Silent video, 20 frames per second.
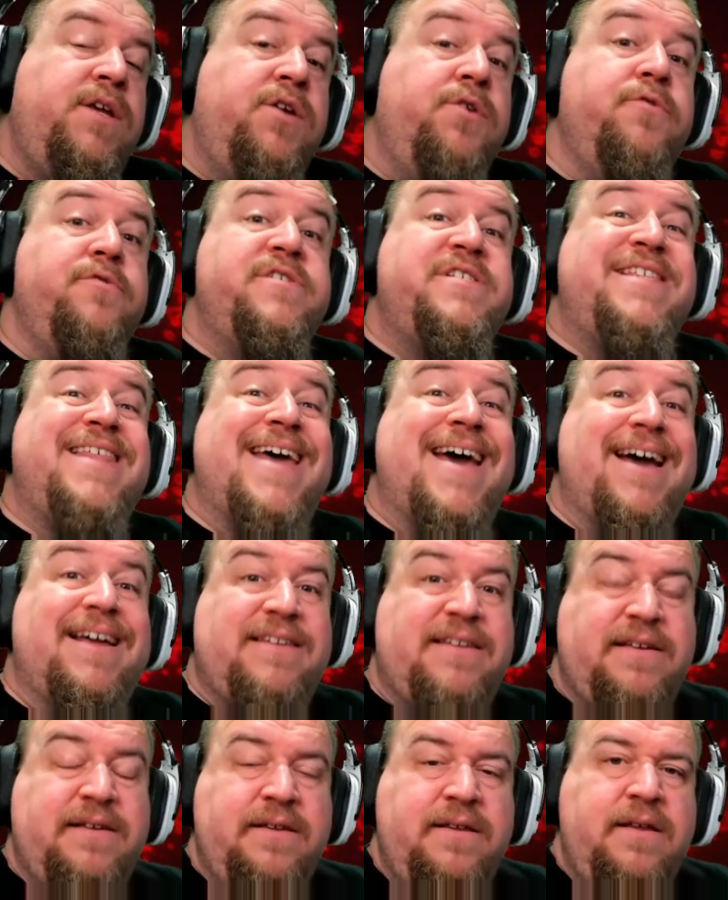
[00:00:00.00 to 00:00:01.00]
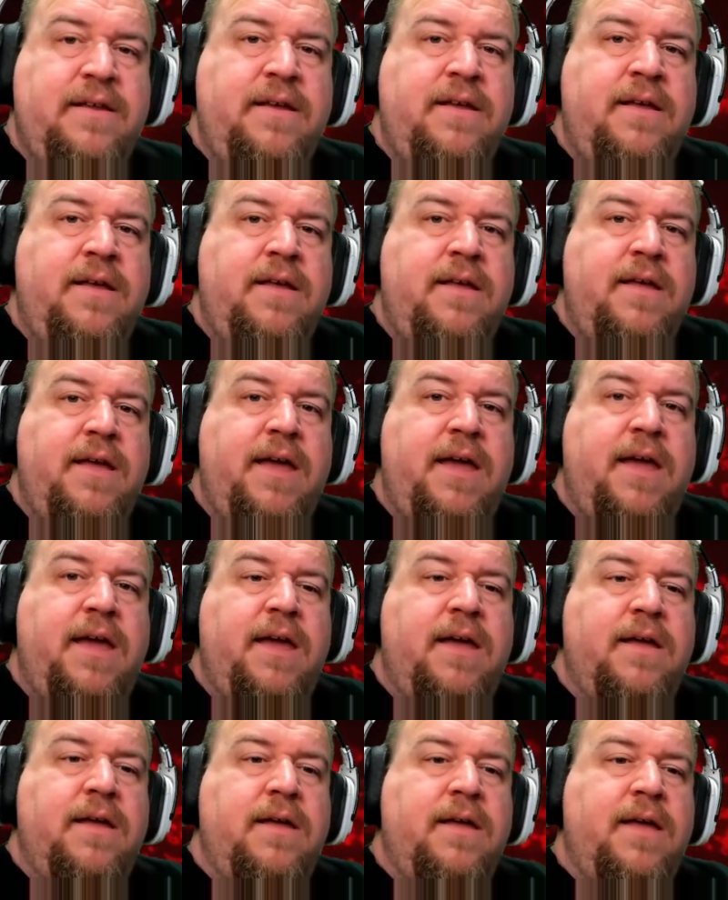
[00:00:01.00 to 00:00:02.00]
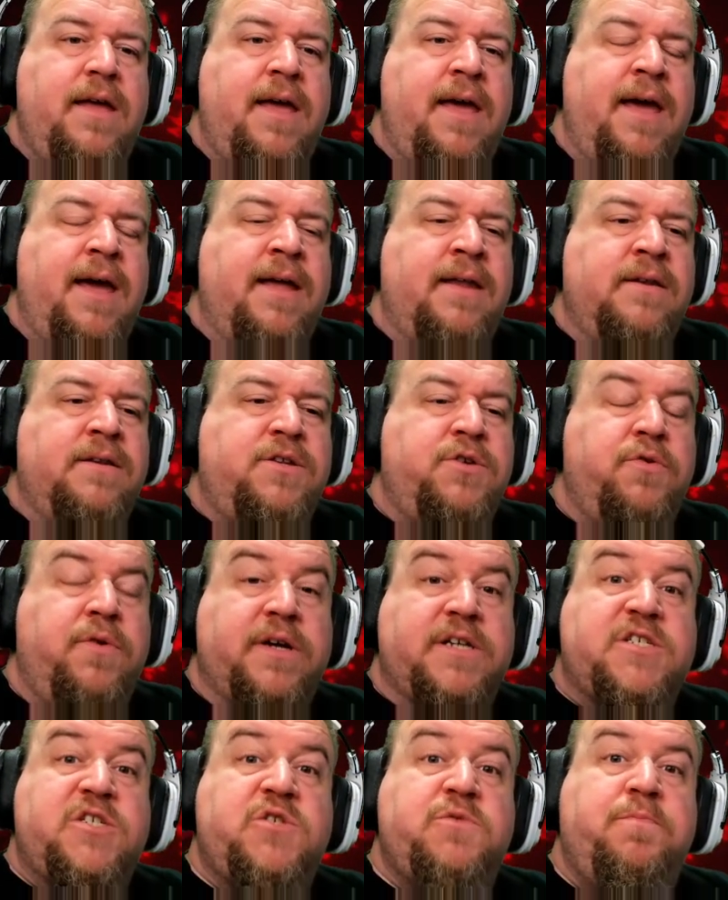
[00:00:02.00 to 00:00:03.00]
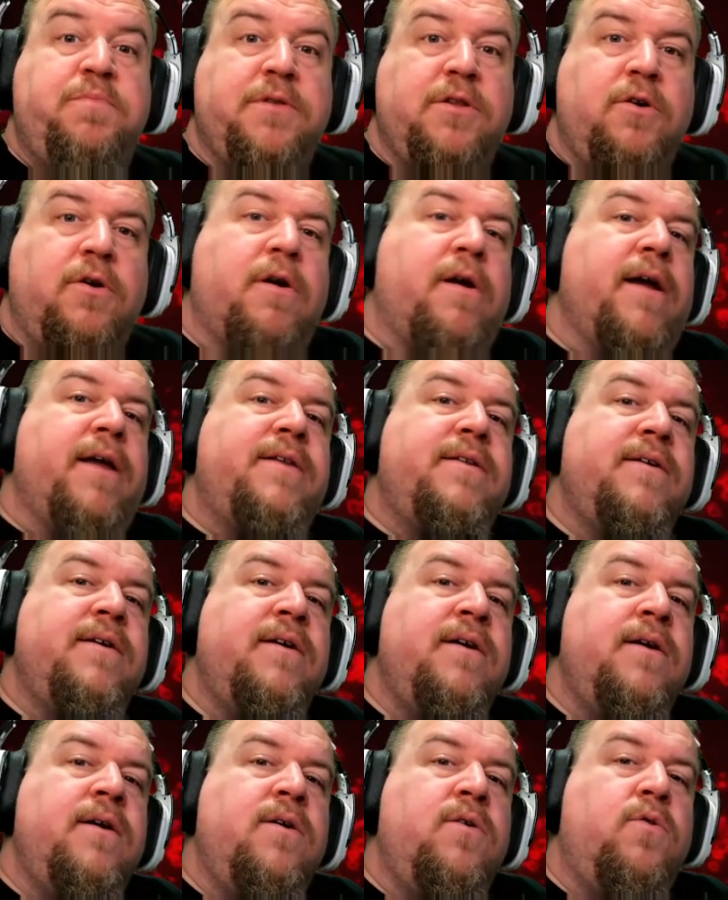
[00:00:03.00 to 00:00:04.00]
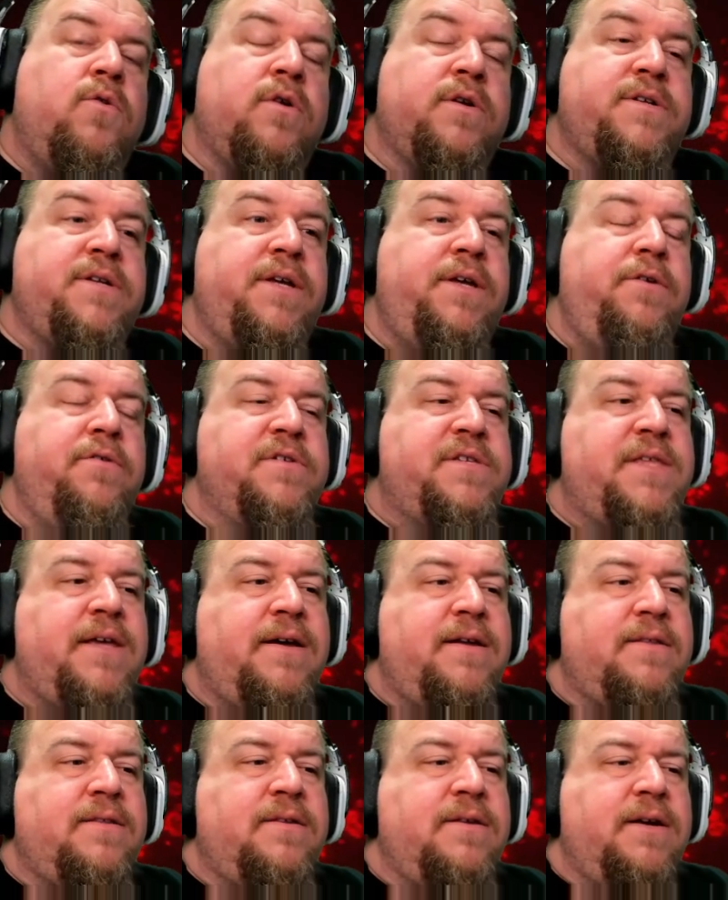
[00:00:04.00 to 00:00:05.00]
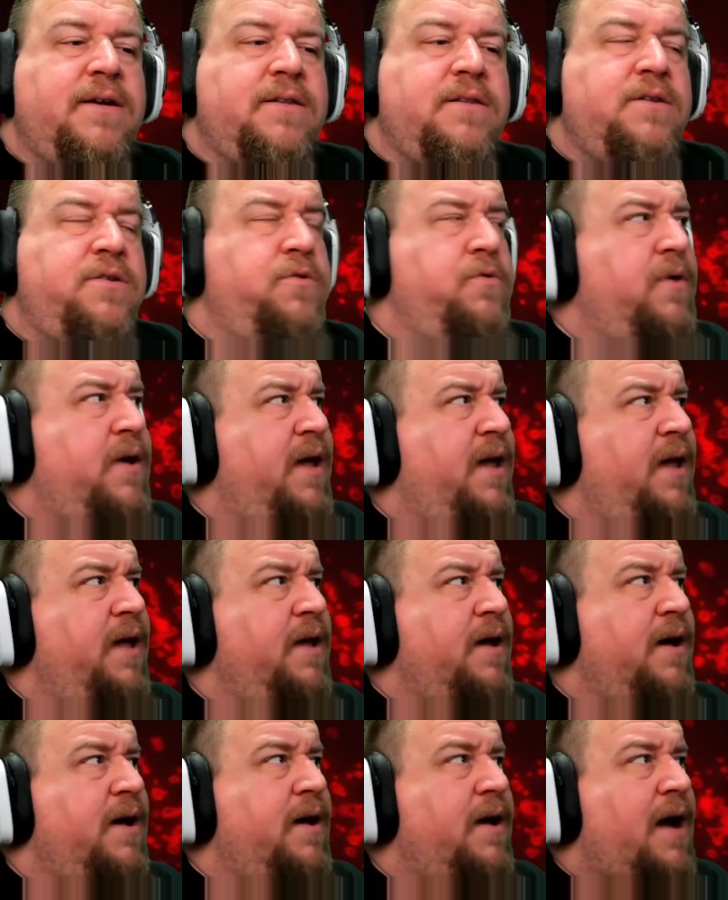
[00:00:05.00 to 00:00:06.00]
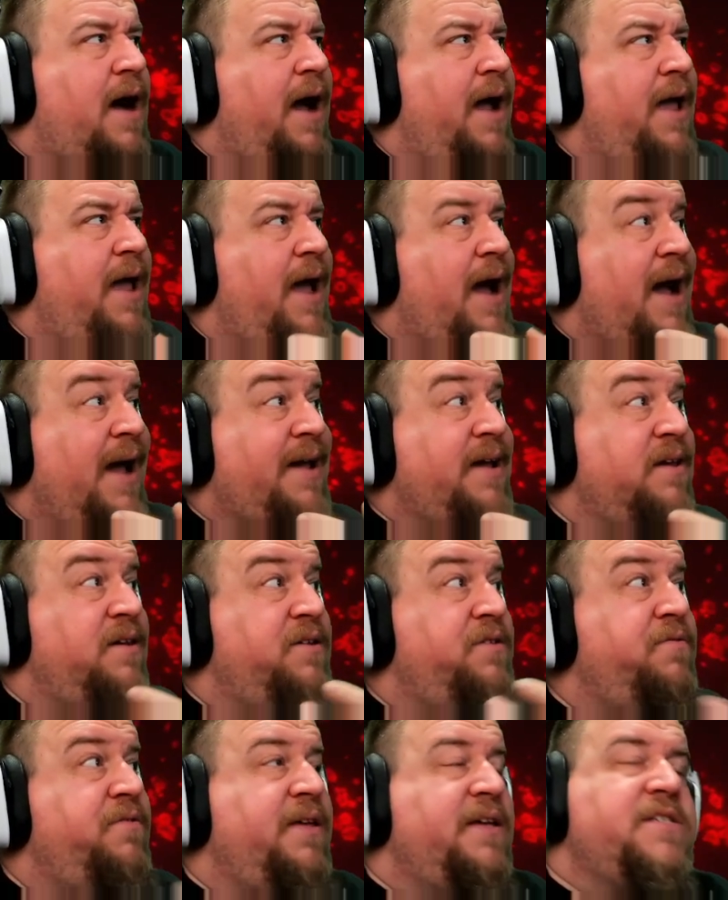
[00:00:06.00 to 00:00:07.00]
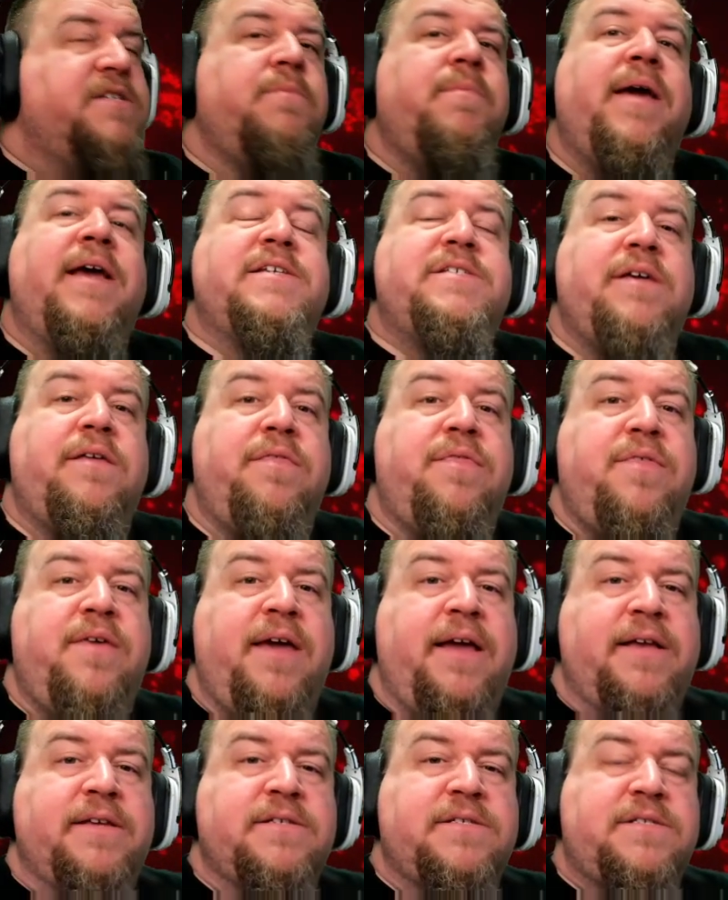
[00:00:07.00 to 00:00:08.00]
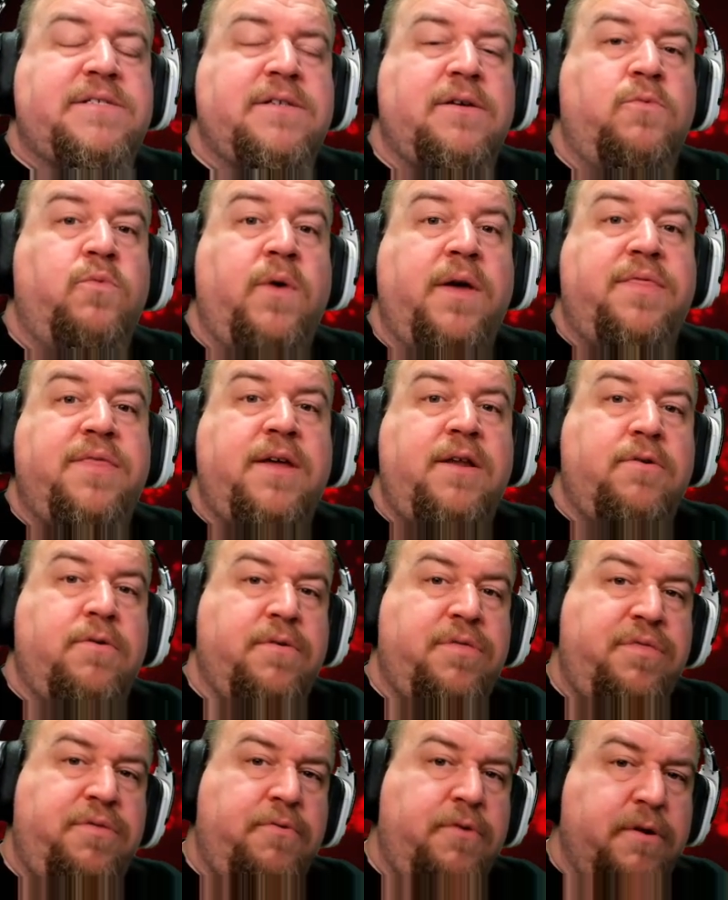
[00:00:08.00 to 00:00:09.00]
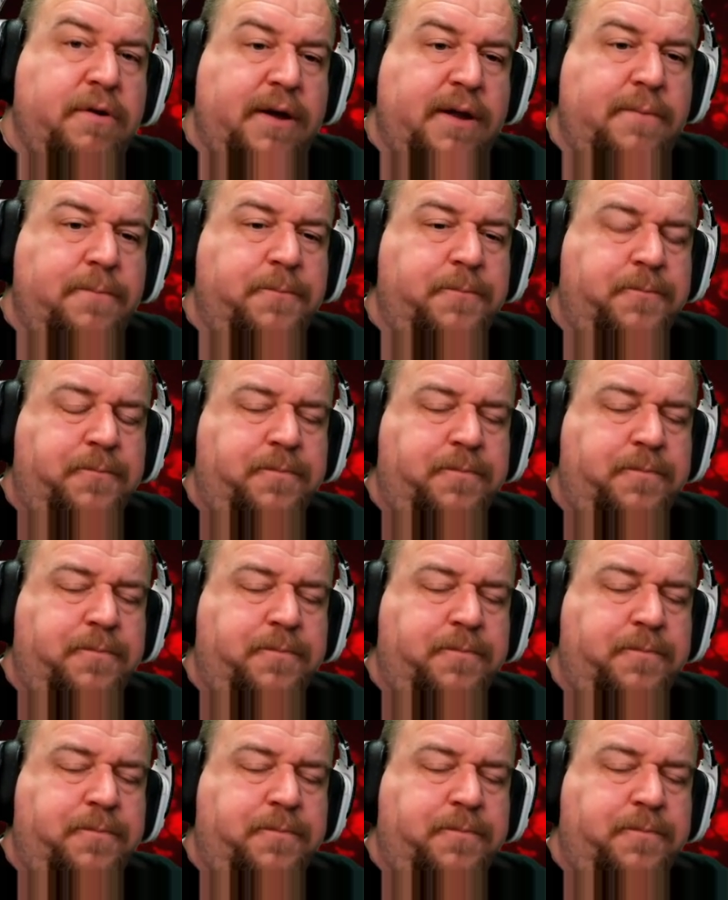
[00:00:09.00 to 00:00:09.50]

use that and to explore it, or to use that uh, to a uh, I I can do these amazing things with it or through it.